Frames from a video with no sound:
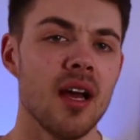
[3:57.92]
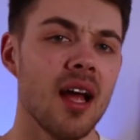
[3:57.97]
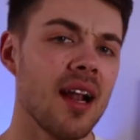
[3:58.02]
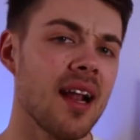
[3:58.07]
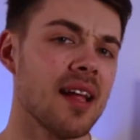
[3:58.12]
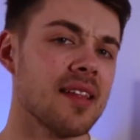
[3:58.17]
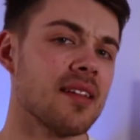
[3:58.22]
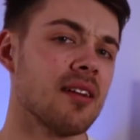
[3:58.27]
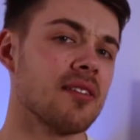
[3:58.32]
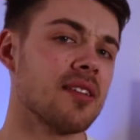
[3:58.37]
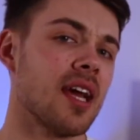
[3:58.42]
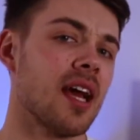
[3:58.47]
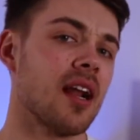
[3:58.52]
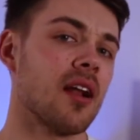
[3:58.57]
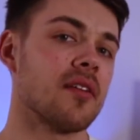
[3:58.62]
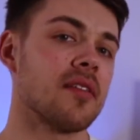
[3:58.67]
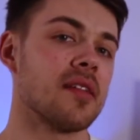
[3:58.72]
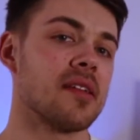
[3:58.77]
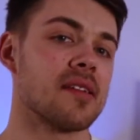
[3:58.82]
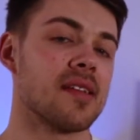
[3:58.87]
Let's now take a look
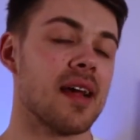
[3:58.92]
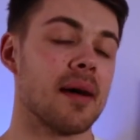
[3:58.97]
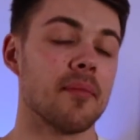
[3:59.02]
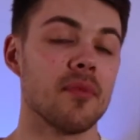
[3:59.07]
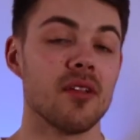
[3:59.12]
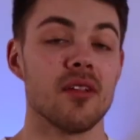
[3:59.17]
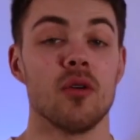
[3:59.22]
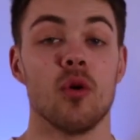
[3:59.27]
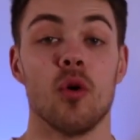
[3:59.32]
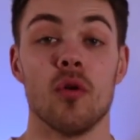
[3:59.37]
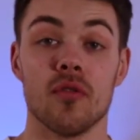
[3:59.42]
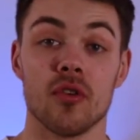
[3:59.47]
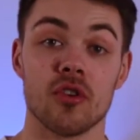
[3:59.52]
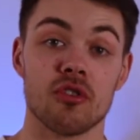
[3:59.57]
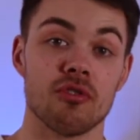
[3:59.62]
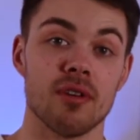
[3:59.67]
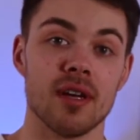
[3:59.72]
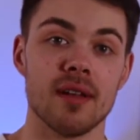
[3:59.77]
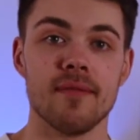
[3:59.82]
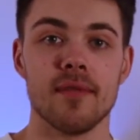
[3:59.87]
at these examples over on
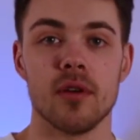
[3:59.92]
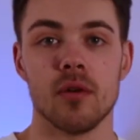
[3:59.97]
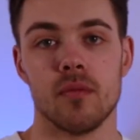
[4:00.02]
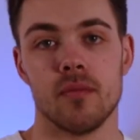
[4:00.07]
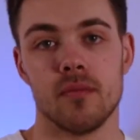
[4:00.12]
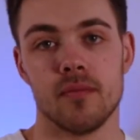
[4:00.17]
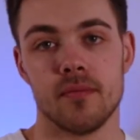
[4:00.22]
TradingView.